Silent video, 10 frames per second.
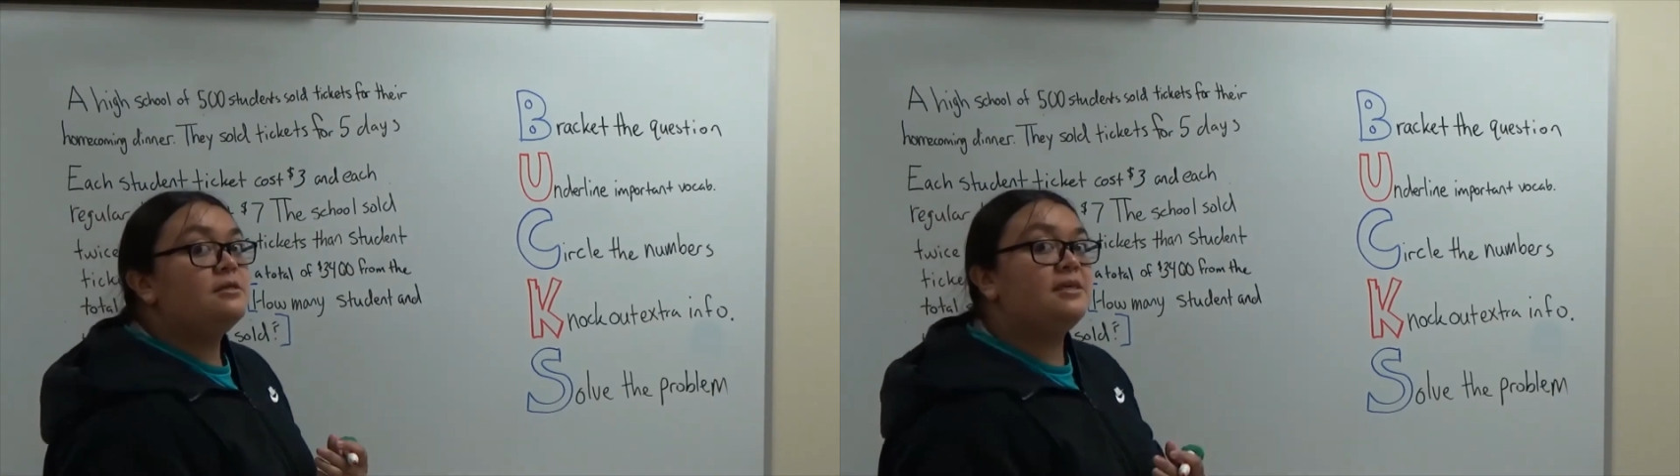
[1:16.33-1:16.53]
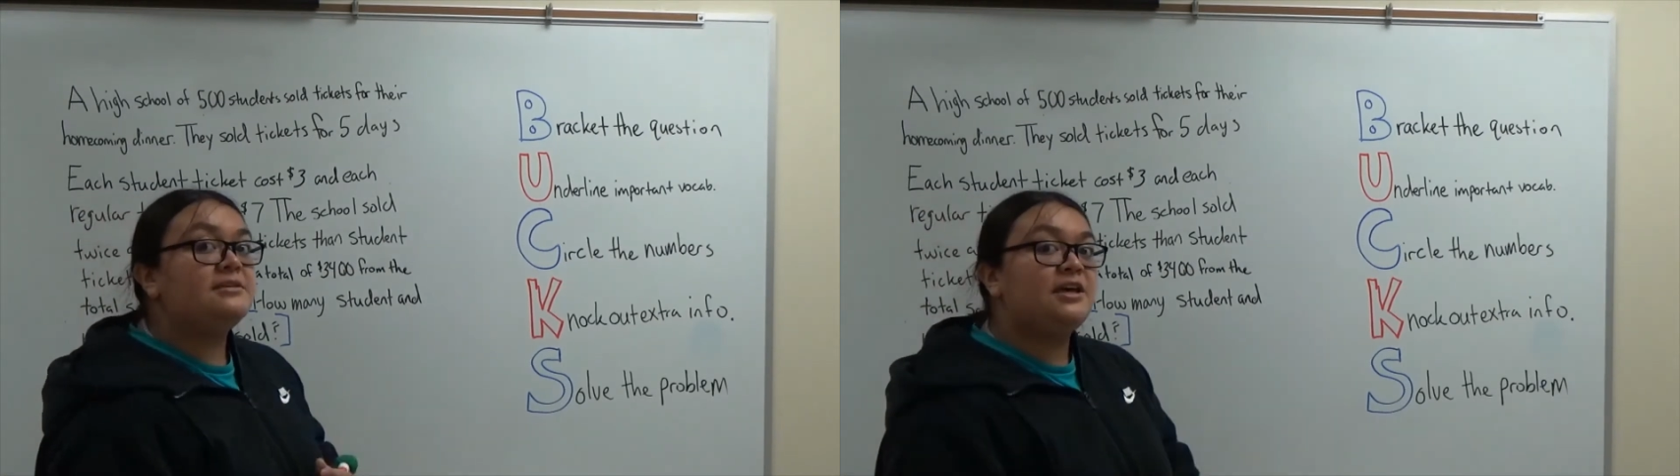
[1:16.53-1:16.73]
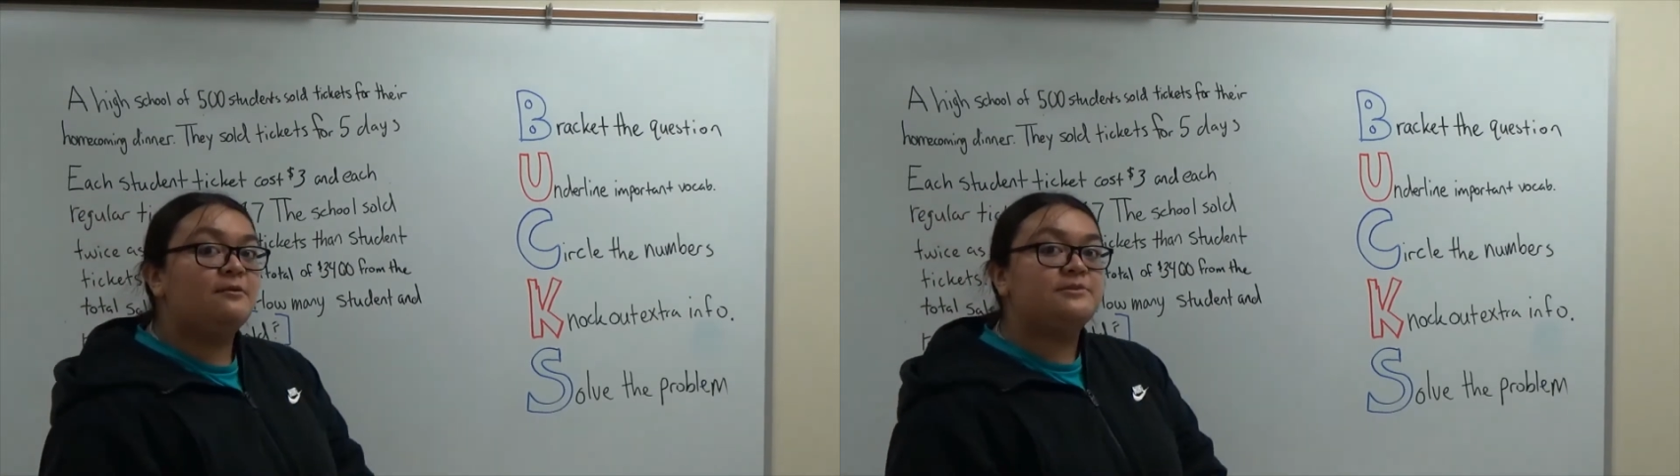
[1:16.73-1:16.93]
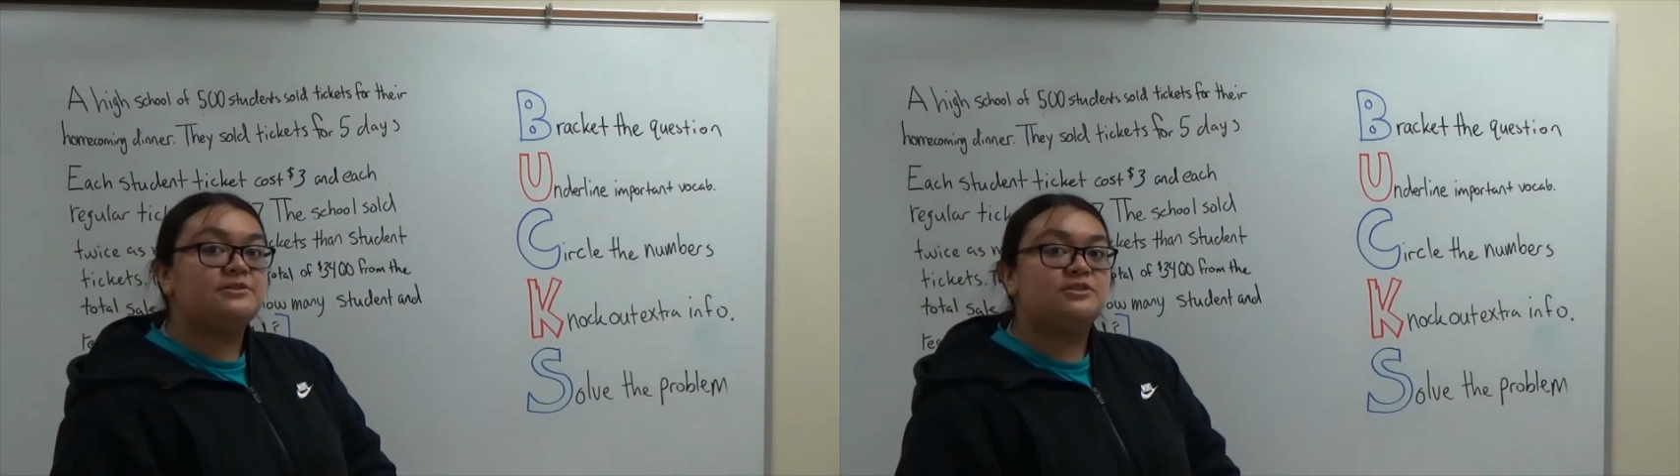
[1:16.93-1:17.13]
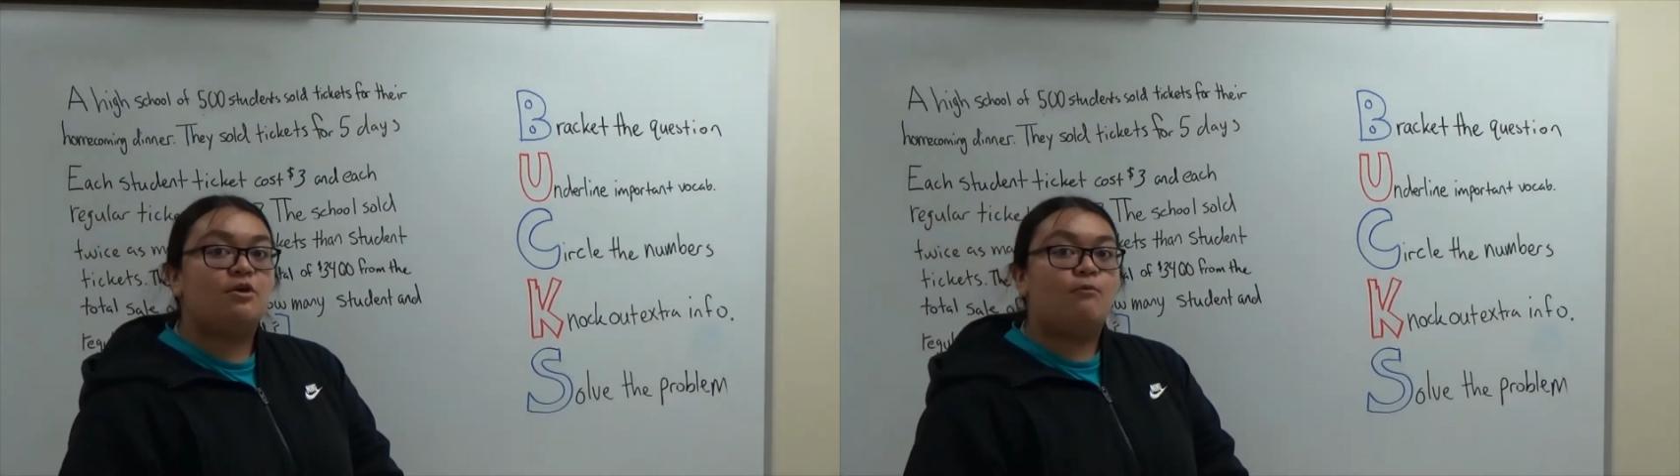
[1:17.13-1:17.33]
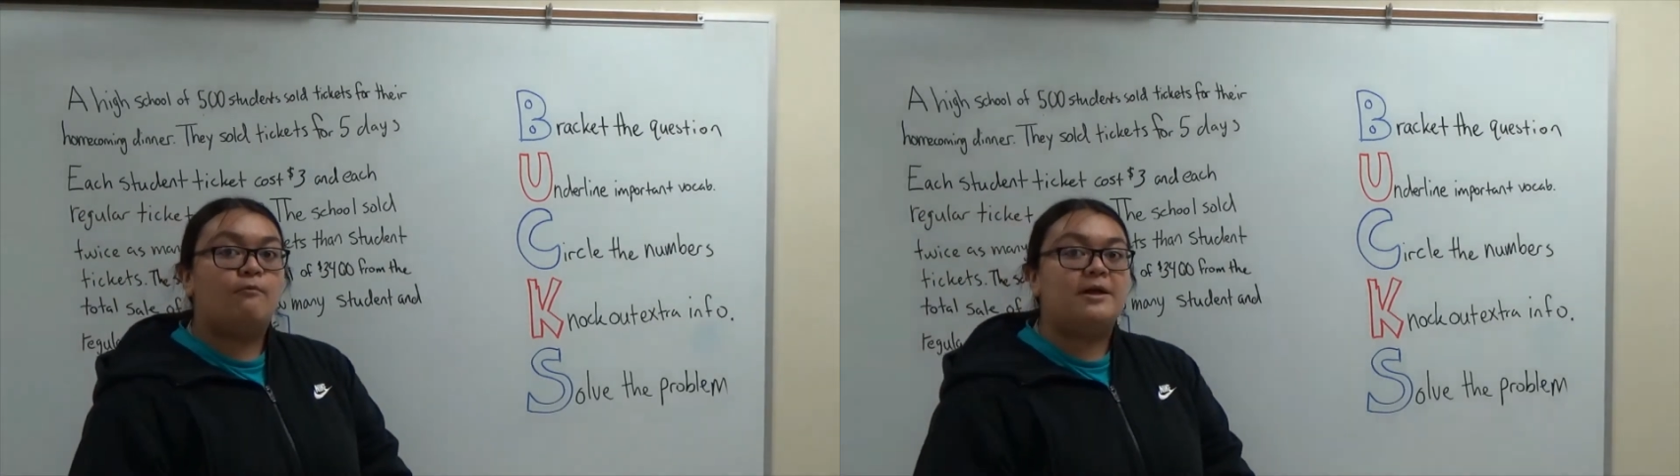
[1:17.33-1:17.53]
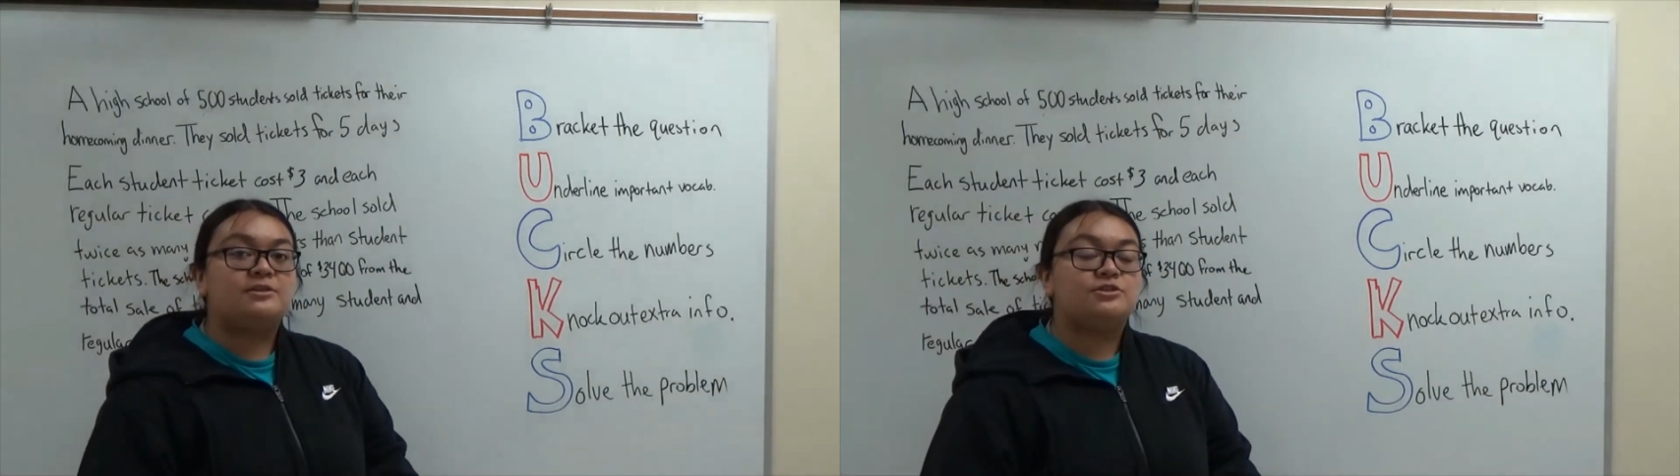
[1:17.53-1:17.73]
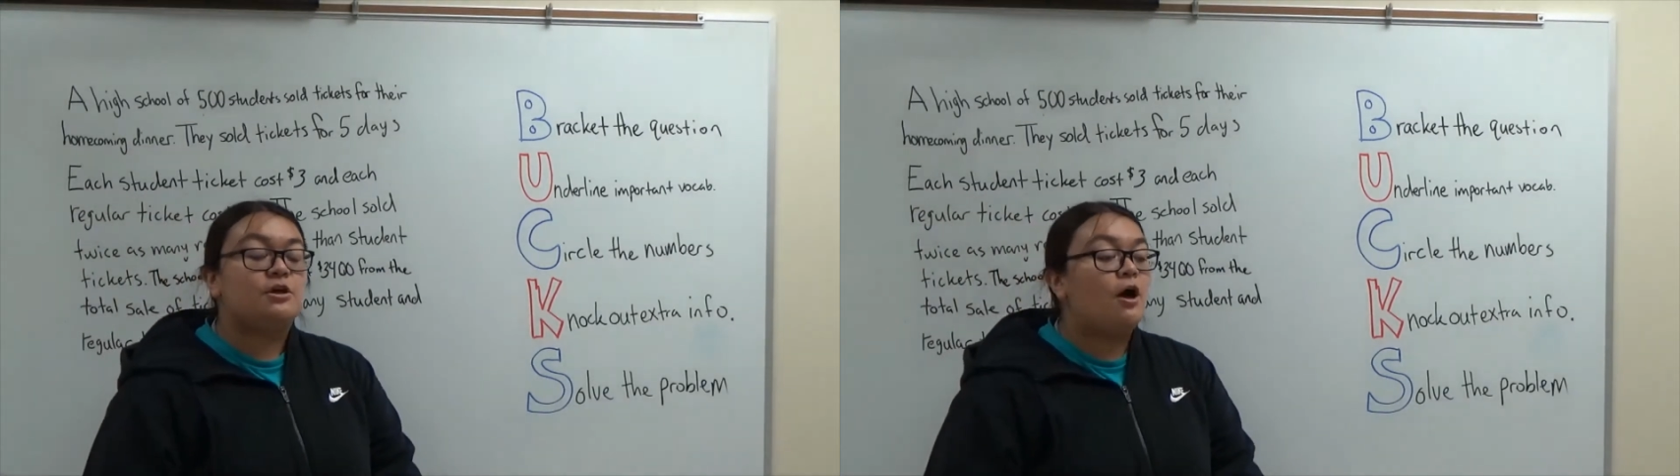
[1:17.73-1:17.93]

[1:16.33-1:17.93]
This helps us know which